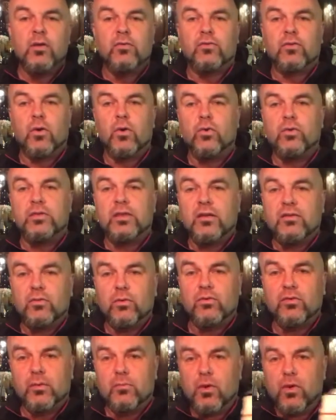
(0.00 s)
So this
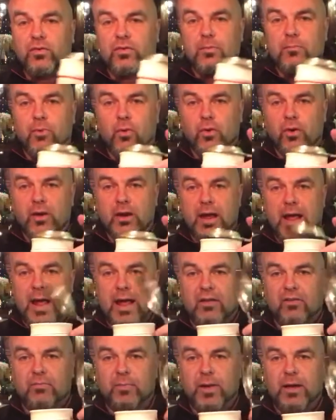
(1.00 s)
was the most important
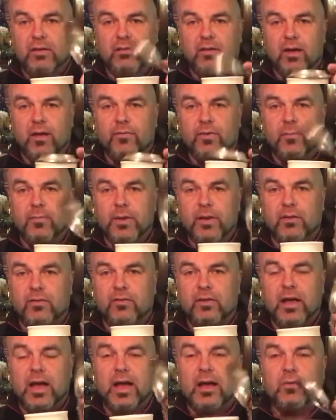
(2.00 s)
aspect of your beer
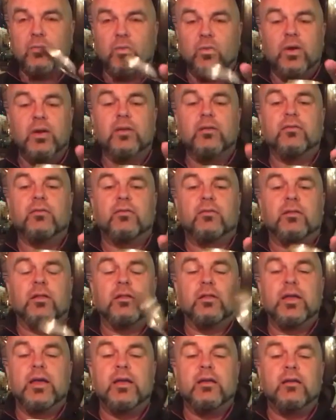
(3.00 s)
stein, was the
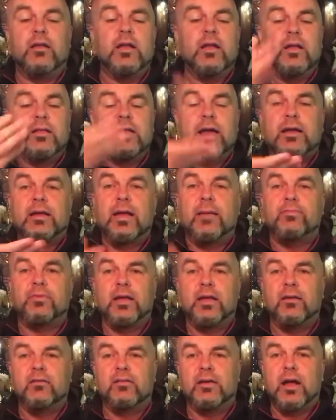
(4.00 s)
lid. That kept
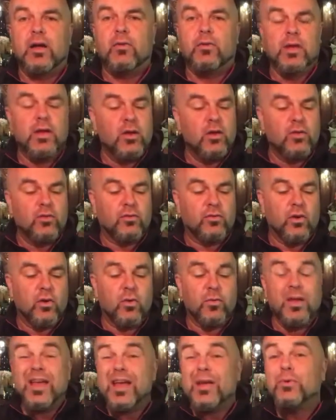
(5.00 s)
things out. So
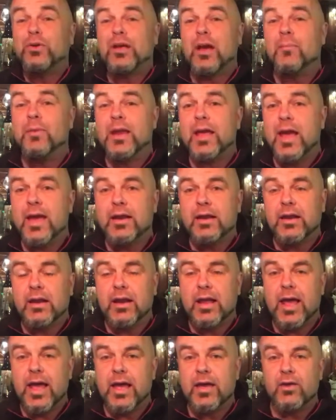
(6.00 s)
it would come in handy
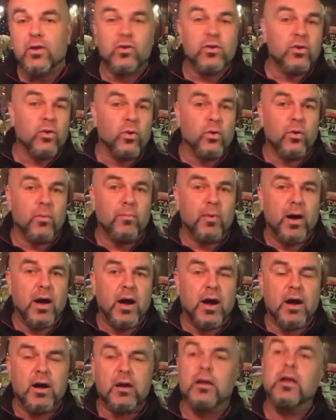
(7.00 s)
today. You know, you go to a
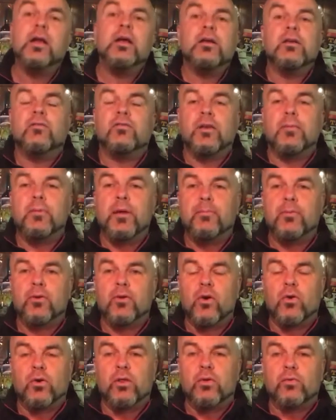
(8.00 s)
bar, you see
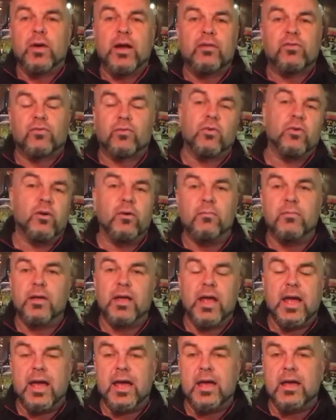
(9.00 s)
people go to the
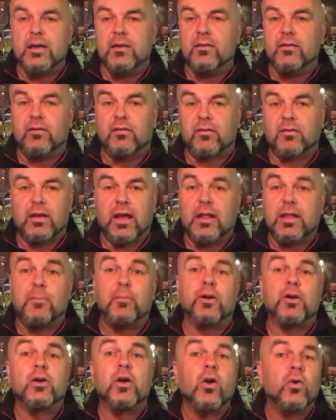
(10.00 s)
restroom, and they
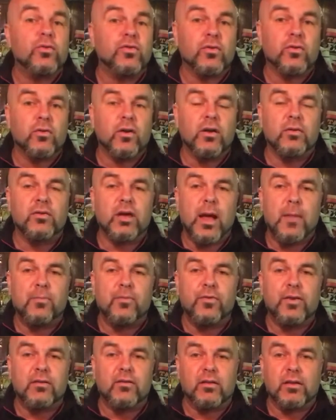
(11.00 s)
put a coaster on
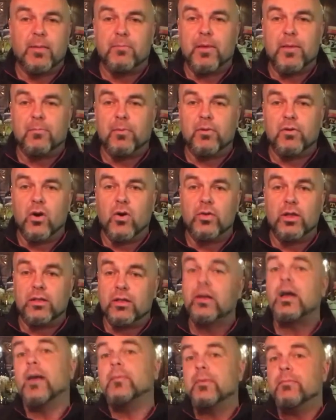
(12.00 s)
top of it to let people know
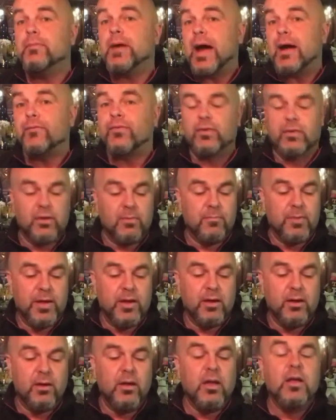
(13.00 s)
that they're coming back for their
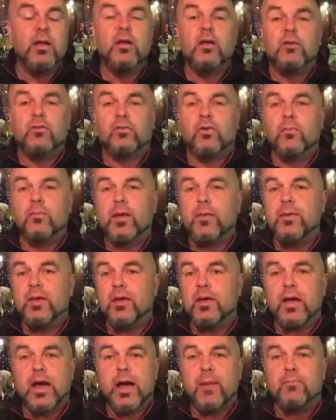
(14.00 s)
beer. So
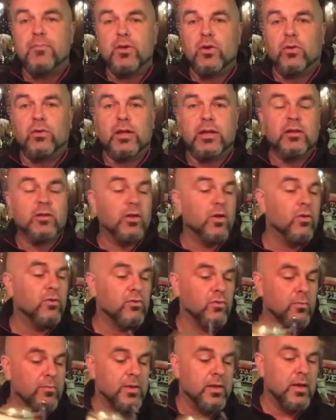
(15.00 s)
maybe, lid
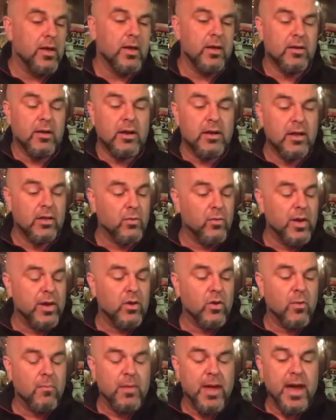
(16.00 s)
closed would be another way
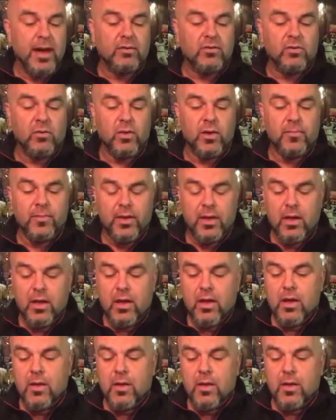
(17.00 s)
to go back to it.